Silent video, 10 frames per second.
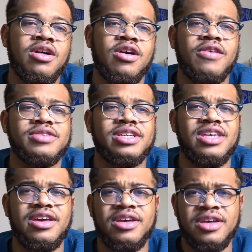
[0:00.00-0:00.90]
Also, I
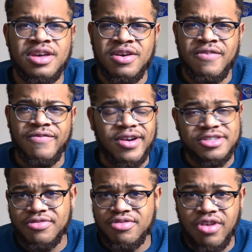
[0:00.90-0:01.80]
think
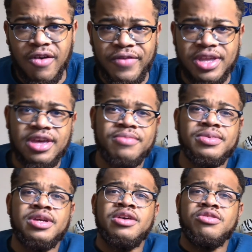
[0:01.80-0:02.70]
Valtteri joked with
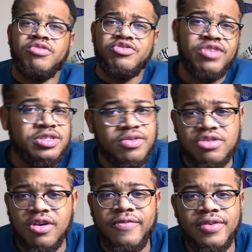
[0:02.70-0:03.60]
him, George Russell's
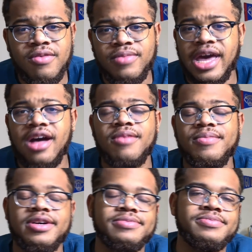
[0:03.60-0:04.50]
joked with him, but
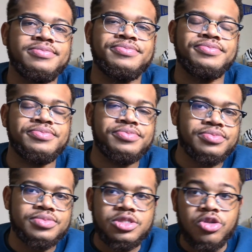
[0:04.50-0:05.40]
Albon,
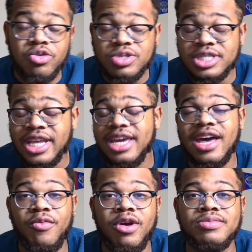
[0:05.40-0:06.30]
who's staying
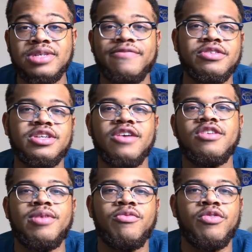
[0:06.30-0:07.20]
at Williams after a tough
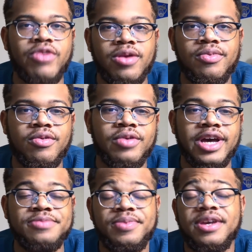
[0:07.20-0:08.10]
time with Red Bull,
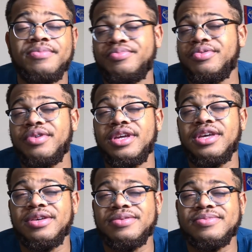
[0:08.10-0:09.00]
has been
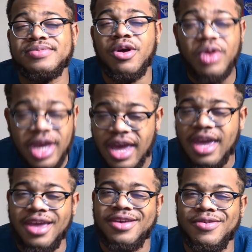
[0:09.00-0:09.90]
pretty
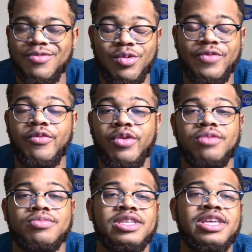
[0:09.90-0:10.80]
okay with
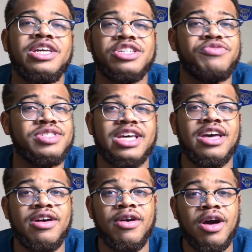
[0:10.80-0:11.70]
Williams. I think he just re-signed